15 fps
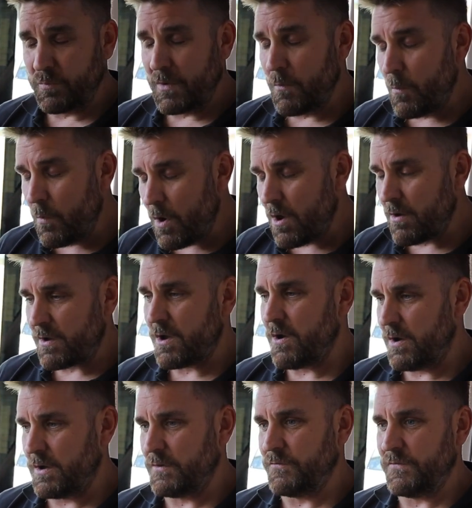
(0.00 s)
We work
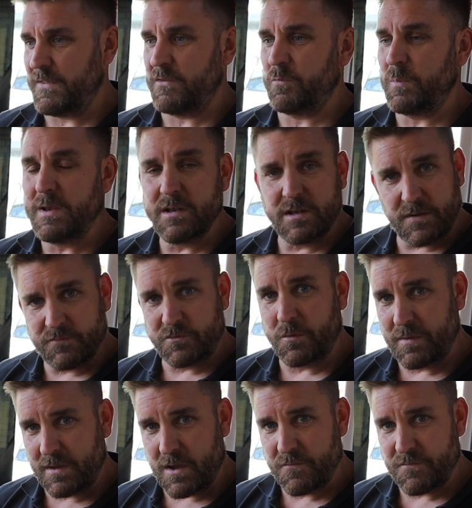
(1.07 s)
hard for this. We love
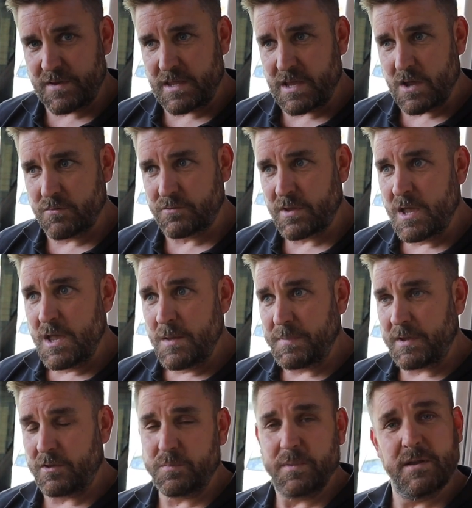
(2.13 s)
doing our videos
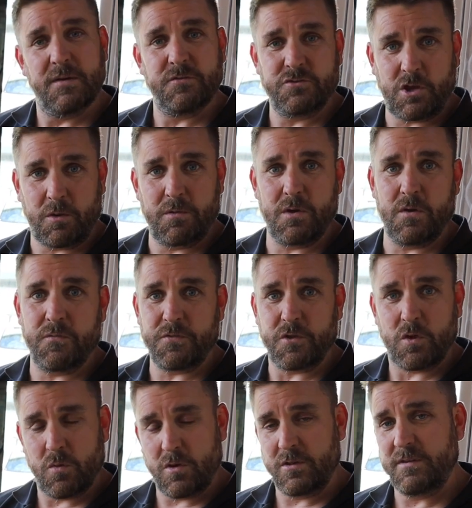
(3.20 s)
because we love showing off the
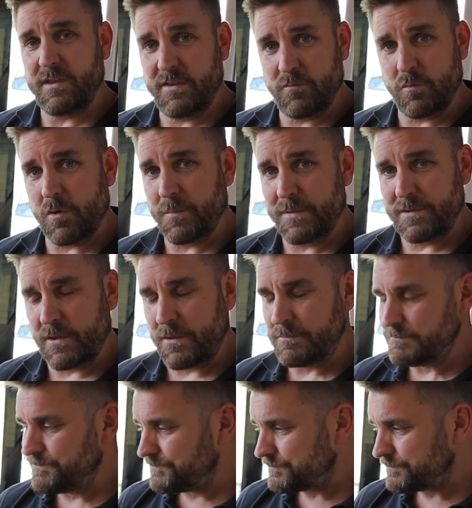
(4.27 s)
quality of what we do.